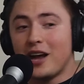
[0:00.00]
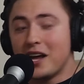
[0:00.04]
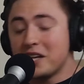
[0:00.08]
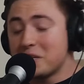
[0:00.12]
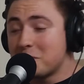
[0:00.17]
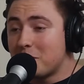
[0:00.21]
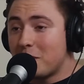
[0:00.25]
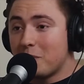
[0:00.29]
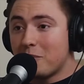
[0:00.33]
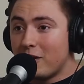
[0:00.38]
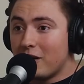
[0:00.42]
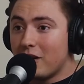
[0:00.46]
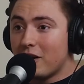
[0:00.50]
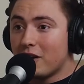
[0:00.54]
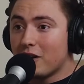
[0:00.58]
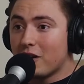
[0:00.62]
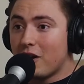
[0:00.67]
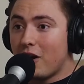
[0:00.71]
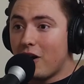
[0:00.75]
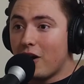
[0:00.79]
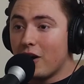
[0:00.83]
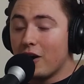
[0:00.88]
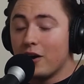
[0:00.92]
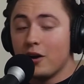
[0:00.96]
not spend money on a
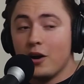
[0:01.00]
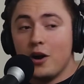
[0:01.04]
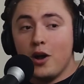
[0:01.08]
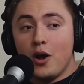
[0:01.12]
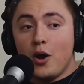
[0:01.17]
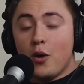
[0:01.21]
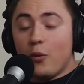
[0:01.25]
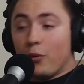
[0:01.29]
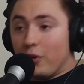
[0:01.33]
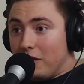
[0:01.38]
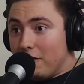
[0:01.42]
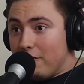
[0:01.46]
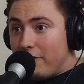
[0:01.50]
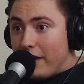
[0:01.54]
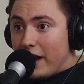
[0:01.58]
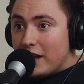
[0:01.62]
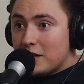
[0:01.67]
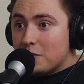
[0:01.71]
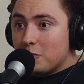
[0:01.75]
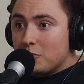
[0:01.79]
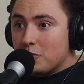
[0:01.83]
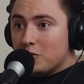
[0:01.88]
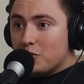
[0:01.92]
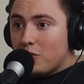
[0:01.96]
car where the
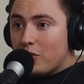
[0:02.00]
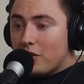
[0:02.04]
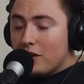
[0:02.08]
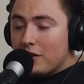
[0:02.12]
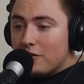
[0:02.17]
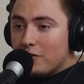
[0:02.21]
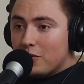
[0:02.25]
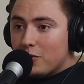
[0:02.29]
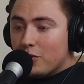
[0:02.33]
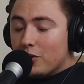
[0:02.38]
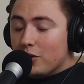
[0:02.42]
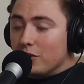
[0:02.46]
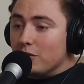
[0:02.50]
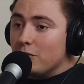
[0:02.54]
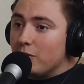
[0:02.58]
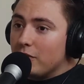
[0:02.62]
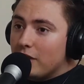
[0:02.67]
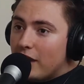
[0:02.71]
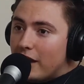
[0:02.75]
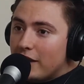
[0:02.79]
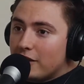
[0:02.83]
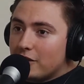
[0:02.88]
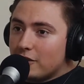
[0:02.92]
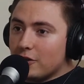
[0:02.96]
vast majority of the world
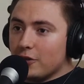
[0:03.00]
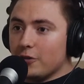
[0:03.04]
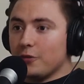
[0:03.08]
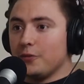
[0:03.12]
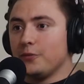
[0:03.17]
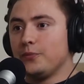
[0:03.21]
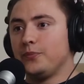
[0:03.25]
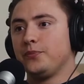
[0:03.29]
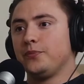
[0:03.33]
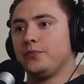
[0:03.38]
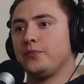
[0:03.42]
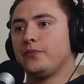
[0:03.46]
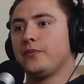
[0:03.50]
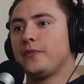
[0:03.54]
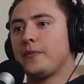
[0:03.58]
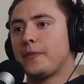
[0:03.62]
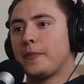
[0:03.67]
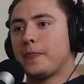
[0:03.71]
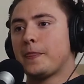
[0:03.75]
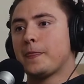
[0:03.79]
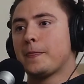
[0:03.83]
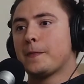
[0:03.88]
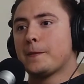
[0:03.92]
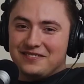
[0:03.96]
would like to.
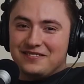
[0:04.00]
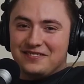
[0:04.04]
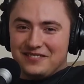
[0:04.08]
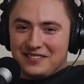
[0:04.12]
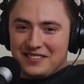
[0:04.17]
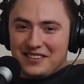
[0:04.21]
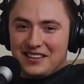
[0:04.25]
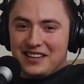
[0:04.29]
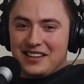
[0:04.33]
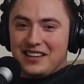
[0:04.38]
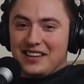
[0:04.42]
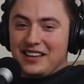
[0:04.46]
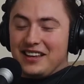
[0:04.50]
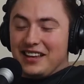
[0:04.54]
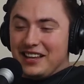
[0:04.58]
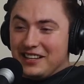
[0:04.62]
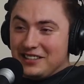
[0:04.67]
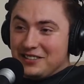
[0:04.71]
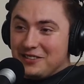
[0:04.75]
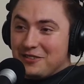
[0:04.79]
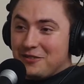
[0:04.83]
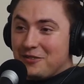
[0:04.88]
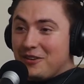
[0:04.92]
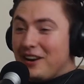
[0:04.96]

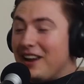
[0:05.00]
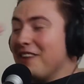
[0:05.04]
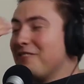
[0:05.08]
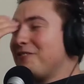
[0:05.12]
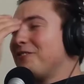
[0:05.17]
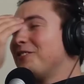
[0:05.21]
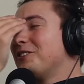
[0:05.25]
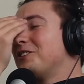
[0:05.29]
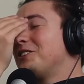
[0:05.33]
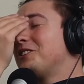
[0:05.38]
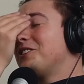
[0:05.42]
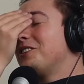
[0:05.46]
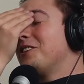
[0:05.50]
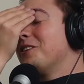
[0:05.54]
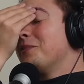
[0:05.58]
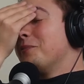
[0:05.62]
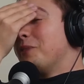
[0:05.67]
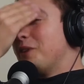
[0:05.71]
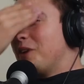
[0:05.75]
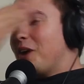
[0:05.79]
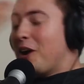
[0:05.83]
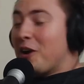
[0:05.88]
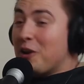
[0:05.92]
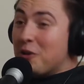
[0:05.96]
It's a rant for sure.
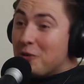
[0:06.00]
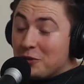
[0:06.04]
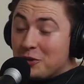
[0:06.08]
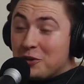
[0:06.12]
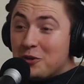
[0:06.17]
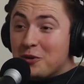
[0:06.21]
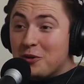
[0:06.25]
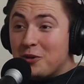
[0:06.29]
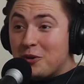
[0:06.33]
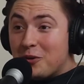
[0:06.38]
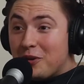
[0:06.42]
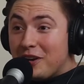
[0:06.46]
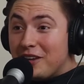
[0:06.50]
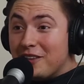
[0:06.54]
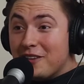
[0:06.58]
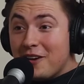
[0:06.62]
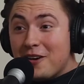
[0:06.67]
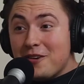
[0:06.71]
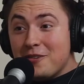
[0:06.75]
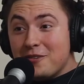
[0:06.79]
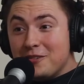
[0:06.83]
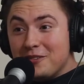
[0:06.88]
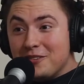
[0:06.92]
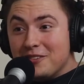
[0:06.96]
But do you agree
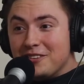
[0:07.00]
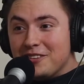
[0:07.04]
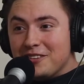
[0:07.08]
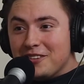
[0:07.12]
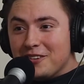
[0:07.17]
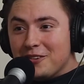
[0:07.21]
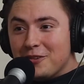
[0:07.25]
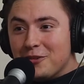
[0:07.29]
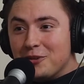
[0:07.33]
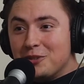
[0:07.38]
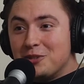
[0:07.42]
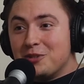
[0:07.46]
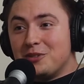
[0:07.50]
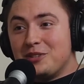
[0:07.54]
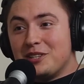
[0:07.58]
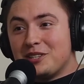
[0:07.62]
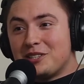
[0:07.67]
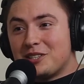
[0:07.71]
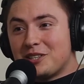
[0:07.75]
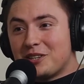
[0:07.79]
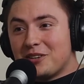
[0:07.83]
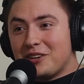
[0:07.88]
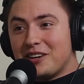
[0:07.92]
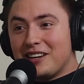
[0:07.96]
though? Or would you
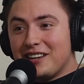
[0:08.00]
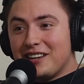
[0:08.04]
disagree?